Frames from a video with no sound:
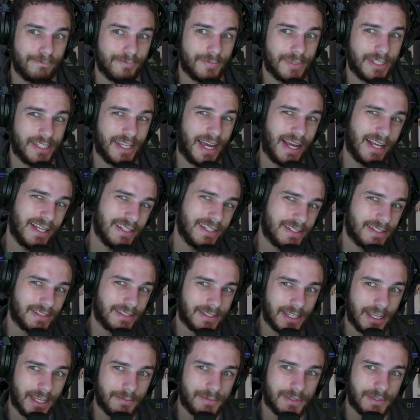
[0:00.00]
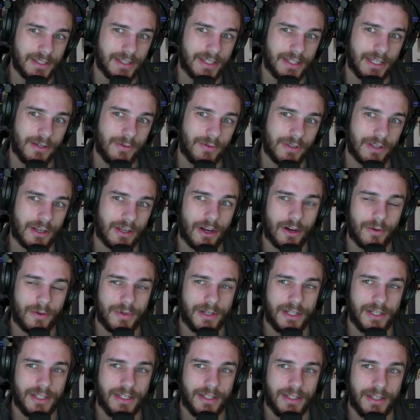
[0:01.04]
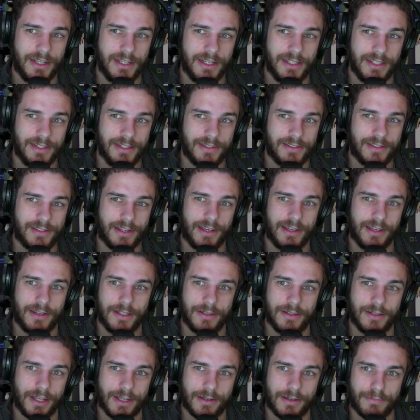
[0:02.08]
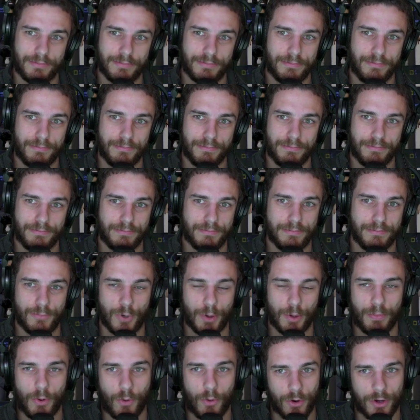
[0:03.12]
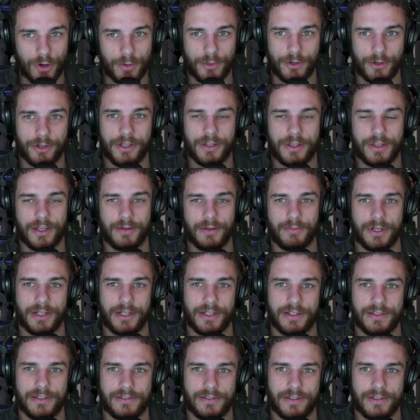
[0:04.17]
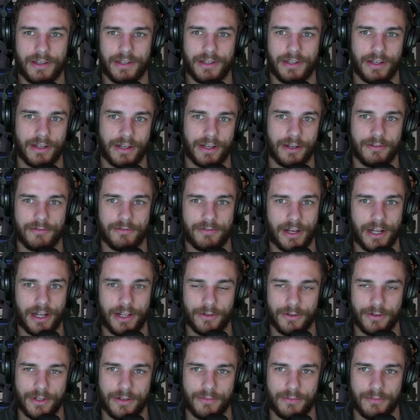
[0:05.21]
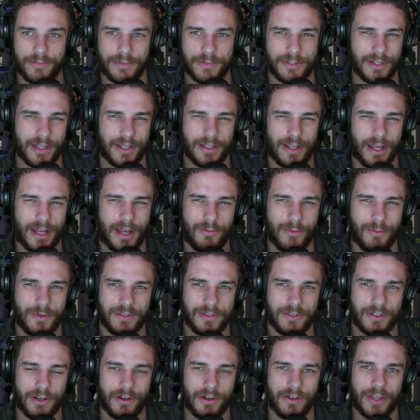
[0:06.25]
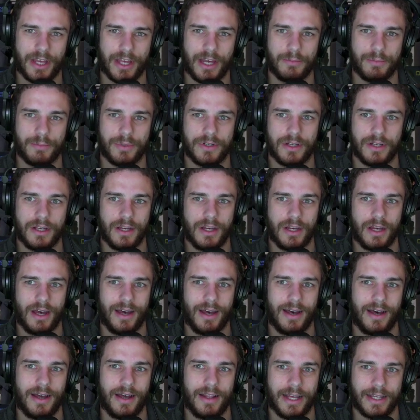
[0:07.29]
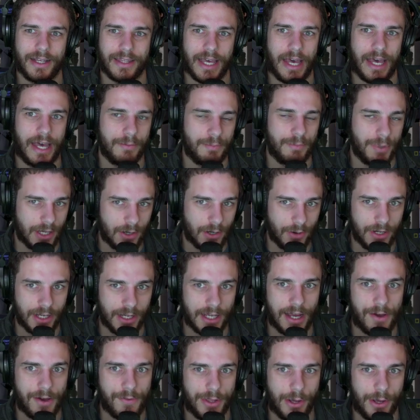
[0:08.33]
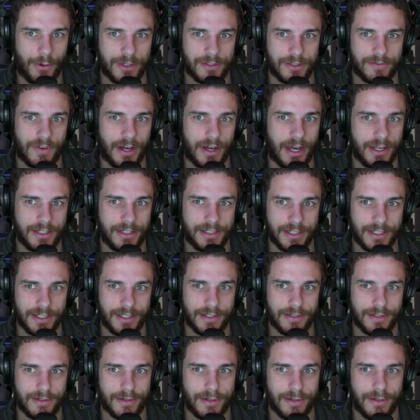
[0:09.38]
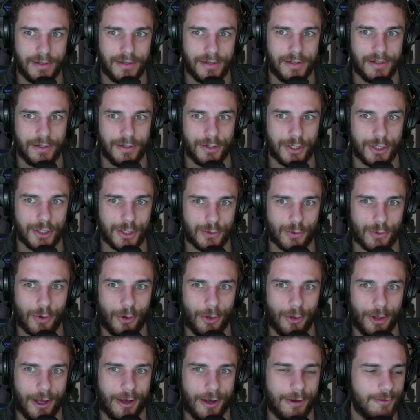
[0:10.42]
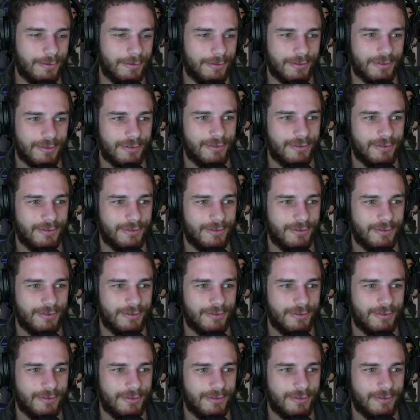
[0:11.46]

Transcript: I guess the Samson thing with Carbon. He didn't say like report him or anything, but he did say like unfollow him, so that, I wouldn't call that. But like the @Bitcoin account, they always vied to get control of